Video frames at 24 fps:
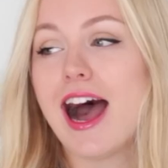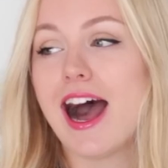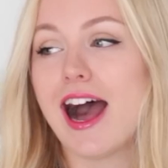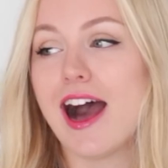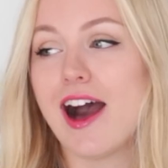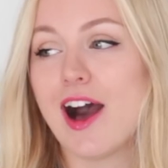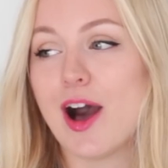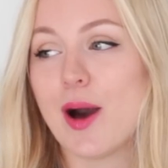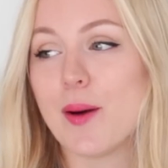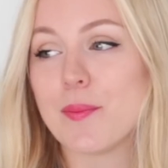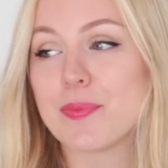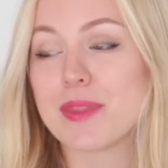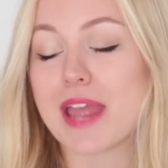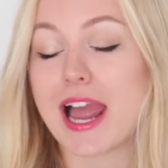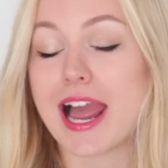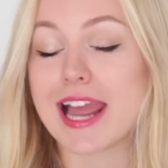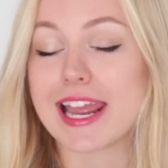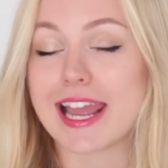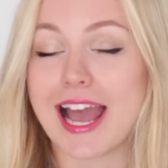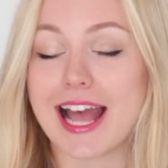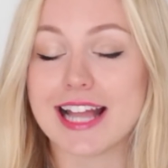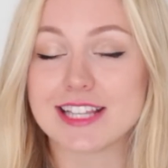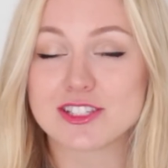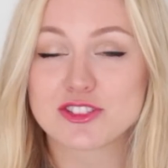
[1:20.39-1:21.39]
I
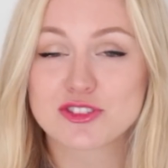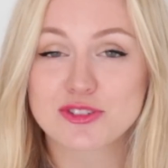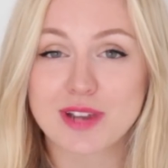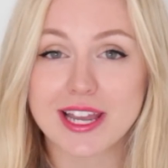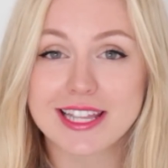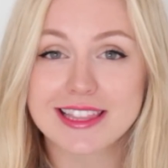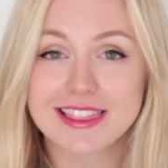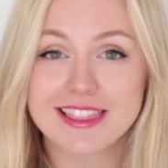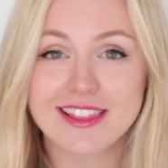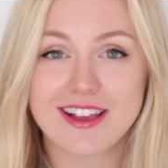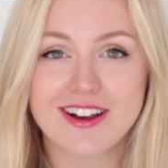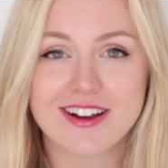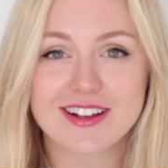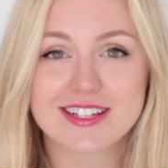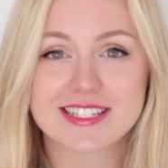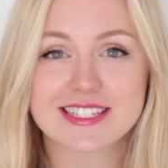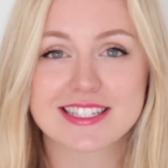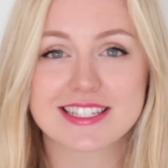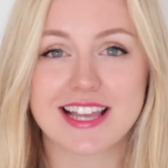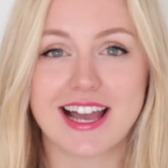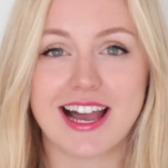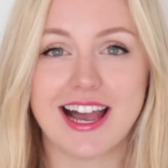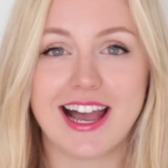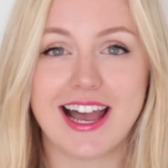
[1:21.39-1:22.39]
had
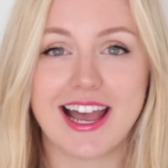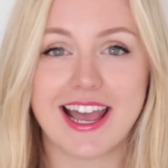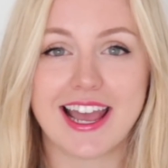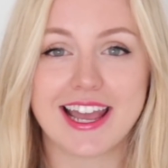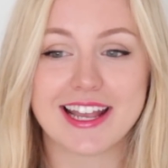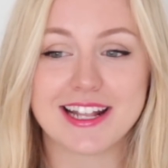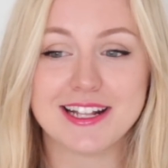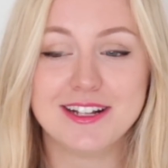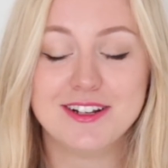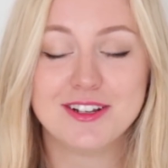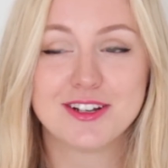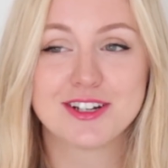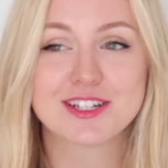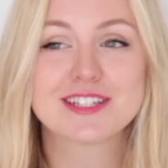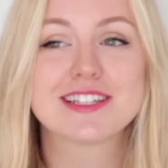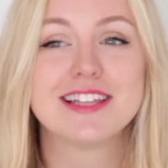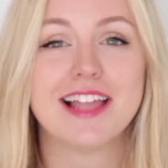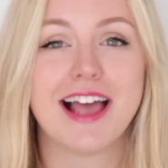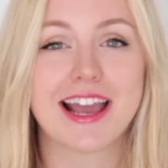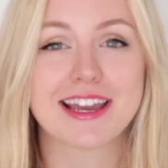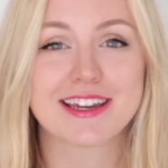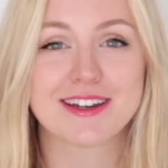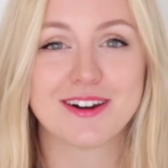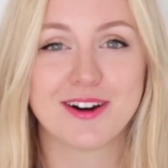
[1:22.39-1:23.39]
dreadlocks, I looked
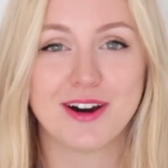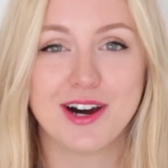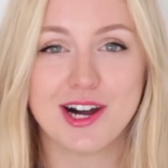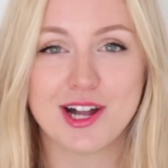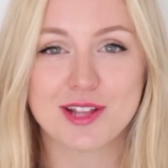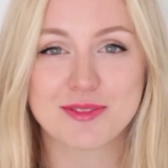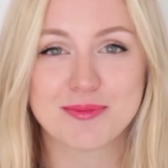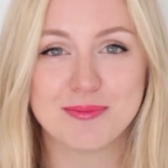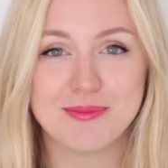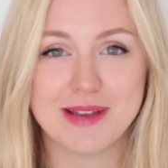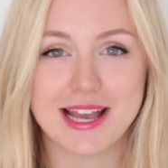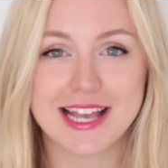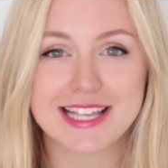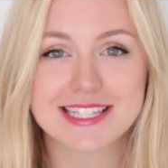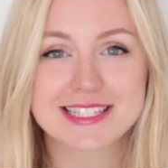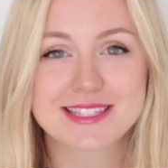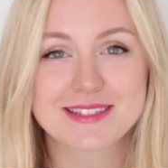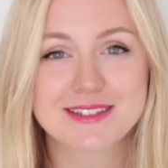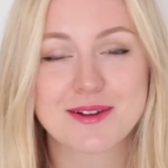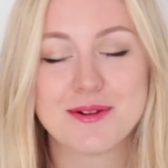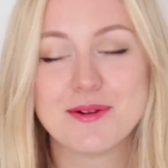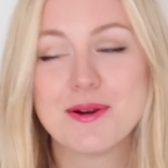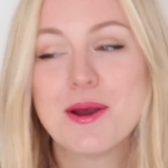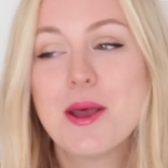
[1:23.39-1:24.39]
like a hot
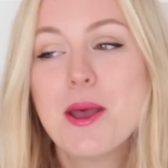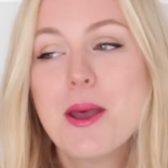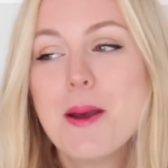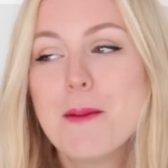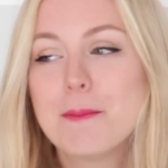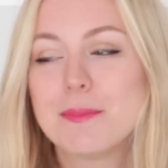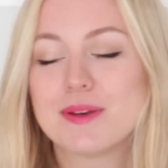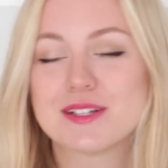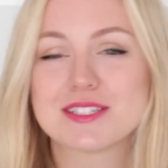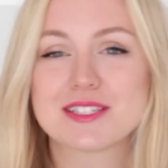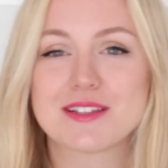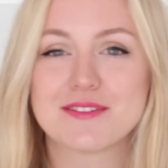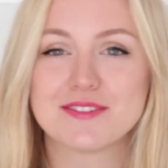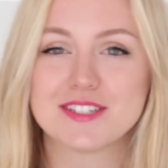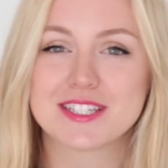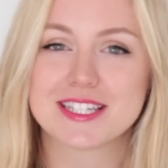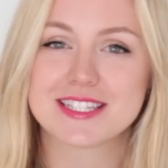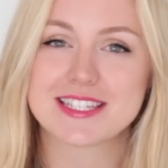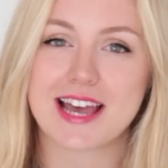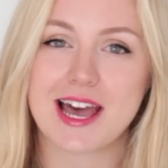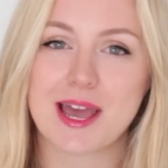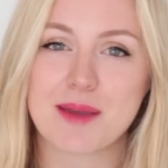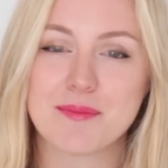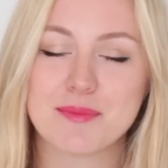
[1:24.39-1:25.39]
mess most of the
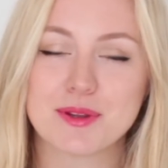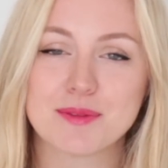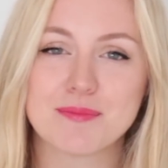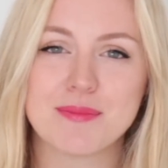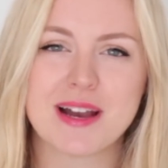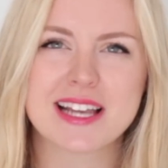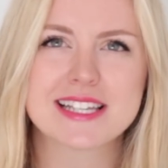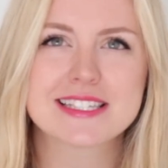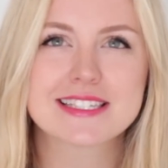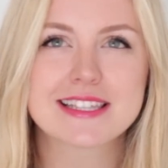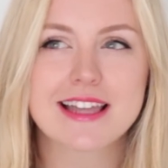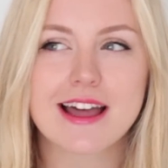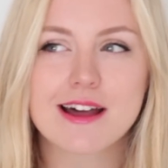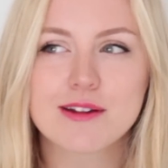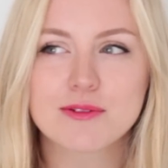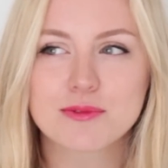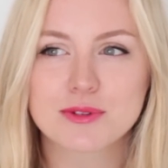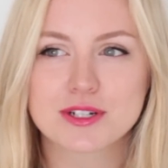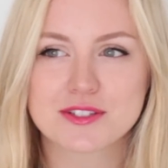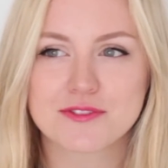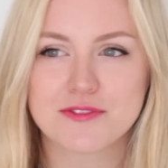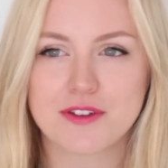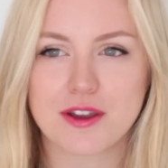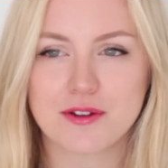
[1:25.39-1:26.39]
time, but my style
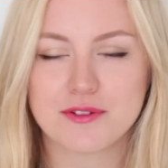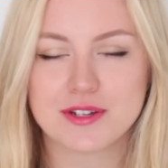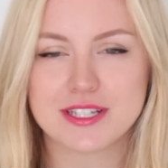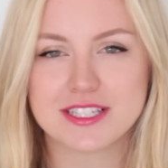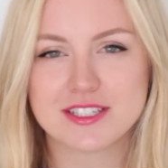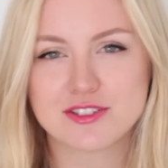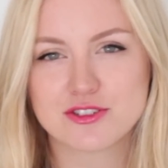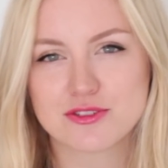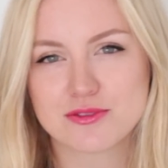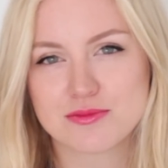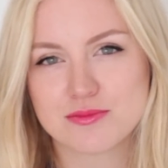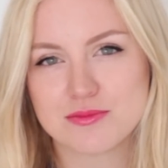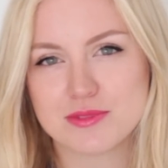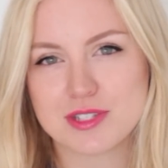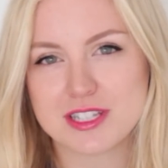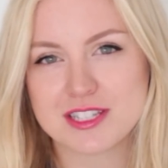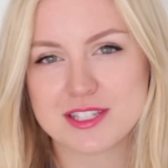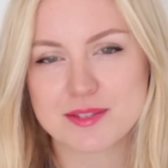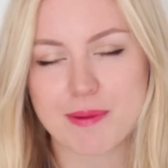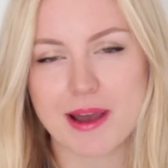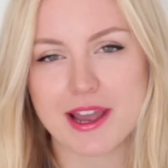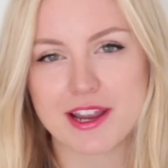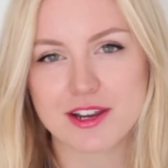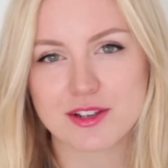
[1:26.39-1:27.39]
was very
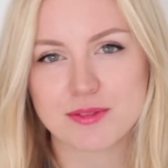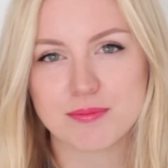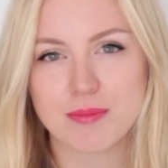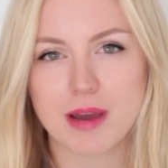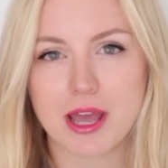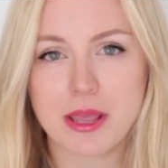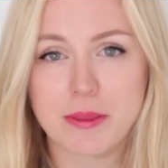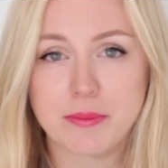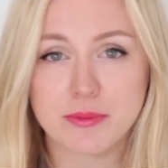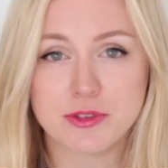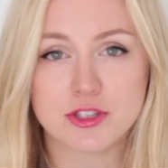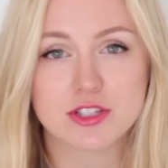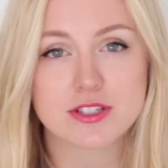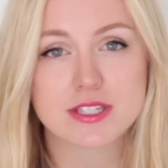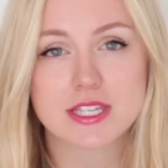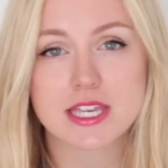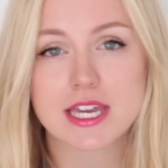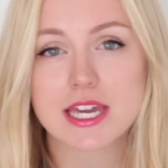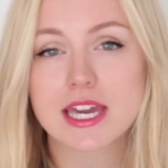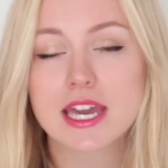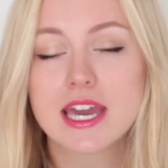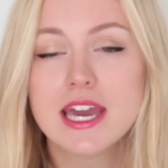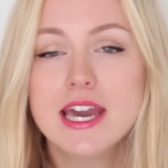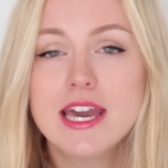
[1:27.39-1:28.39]
inspired by
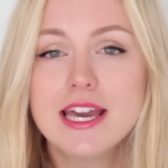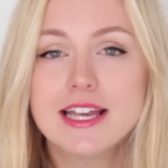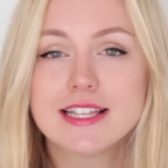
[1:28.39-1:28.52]
music.